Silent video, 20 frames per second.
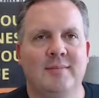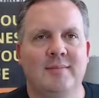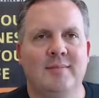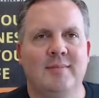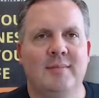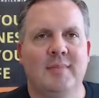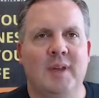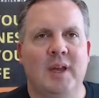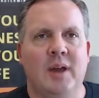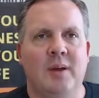
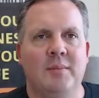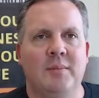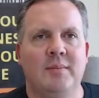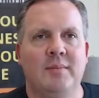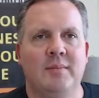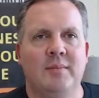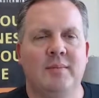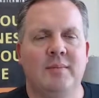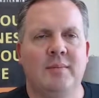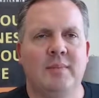Period. Yeah.
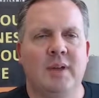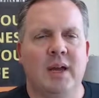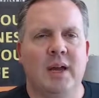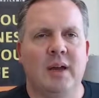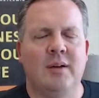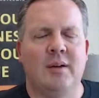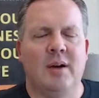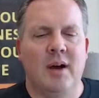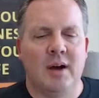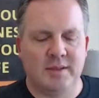
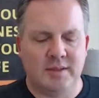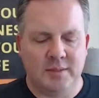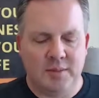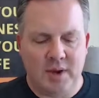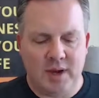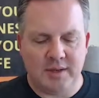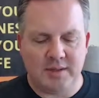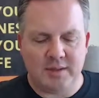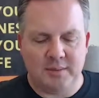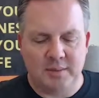yeah. Awesome.
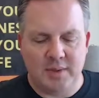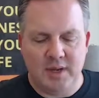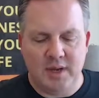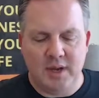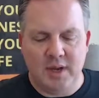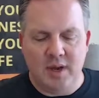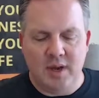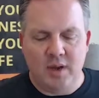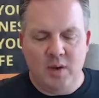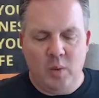Awesome.
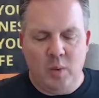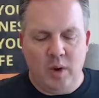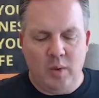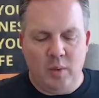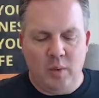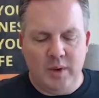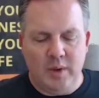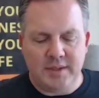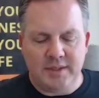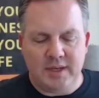
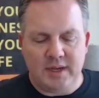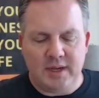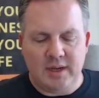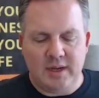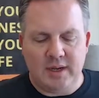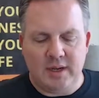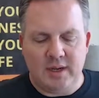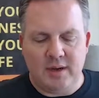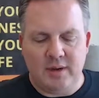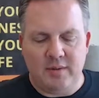What what's
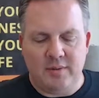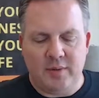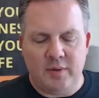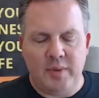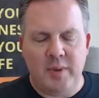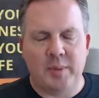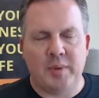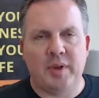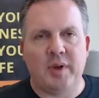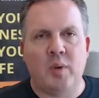uh for
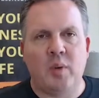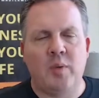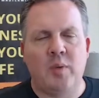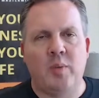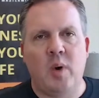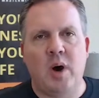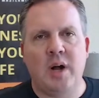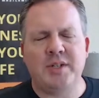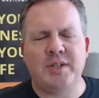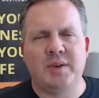people that are
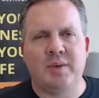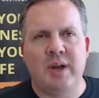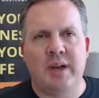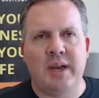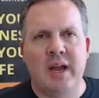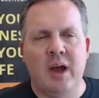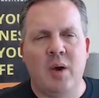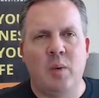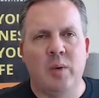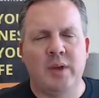watching right
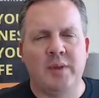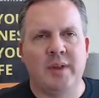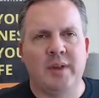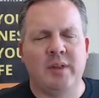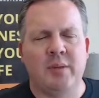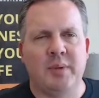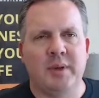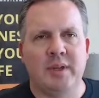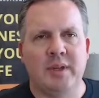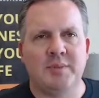now? What do you think
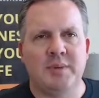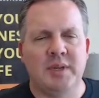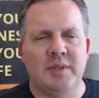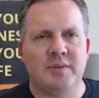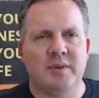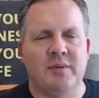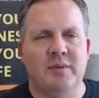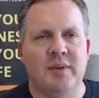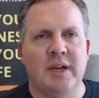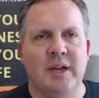the biggest piece
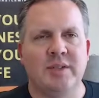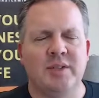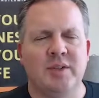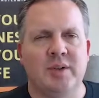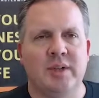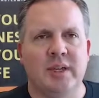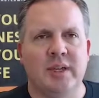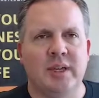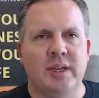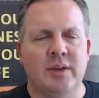of advice you
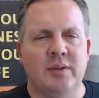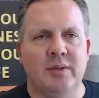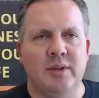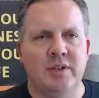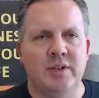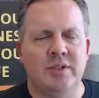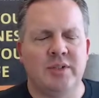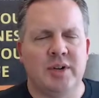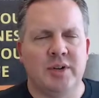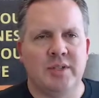can give? You
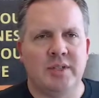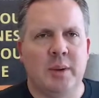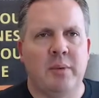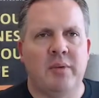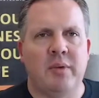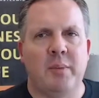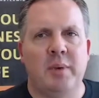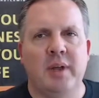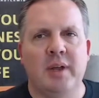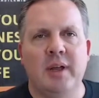just shared some
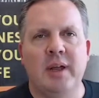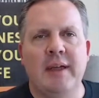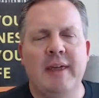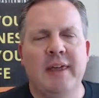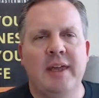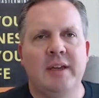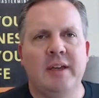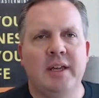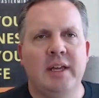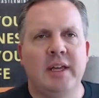of it, but
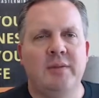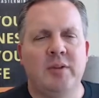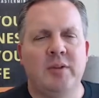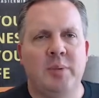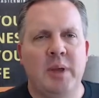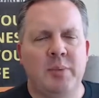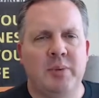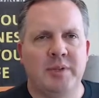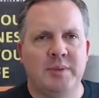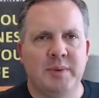give to
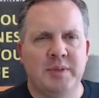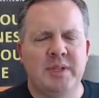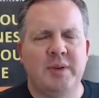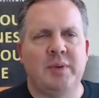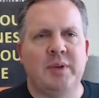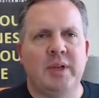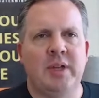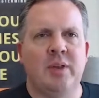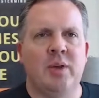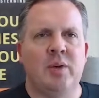people
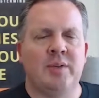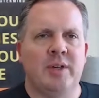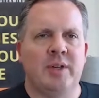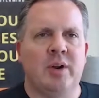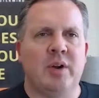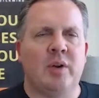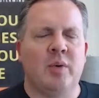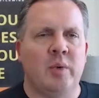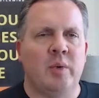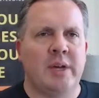specifically those
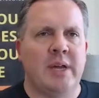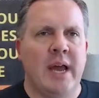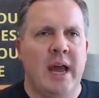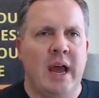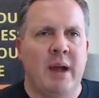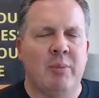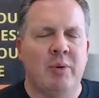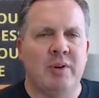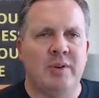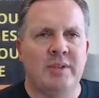that are
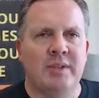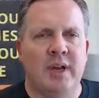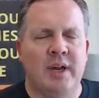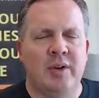rehabbers.